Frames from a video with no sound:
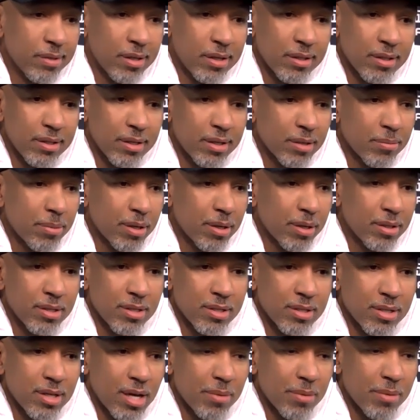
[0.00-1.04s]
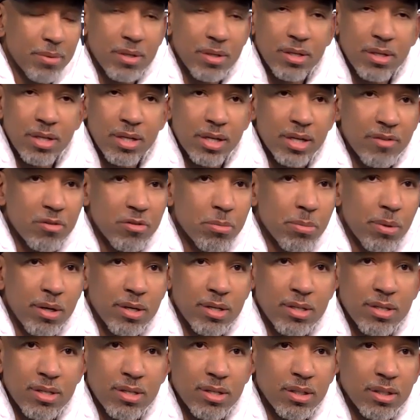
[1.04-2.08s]
think about this time of the year,
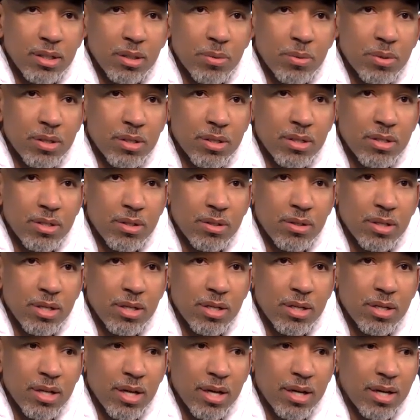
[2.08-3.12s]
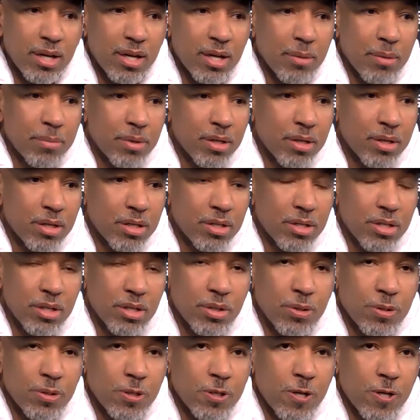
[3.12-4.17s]
everybody's dealing with it. So that can't be an
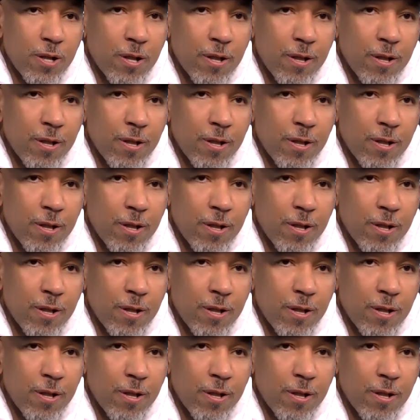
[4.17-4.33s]
excuse.